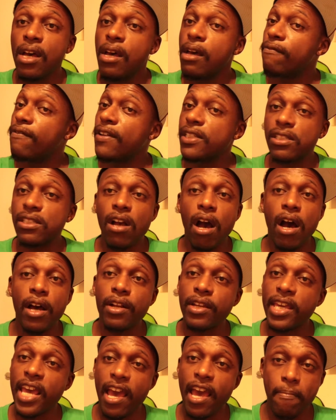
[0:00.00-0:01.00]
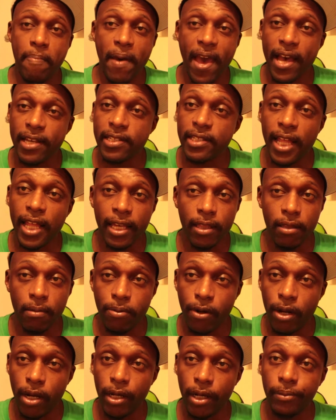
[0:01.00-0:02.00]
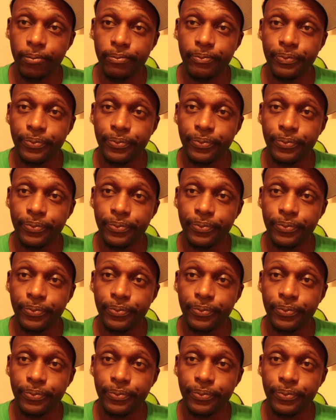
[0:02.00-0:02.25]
Vince Carter can't pass like LeBron.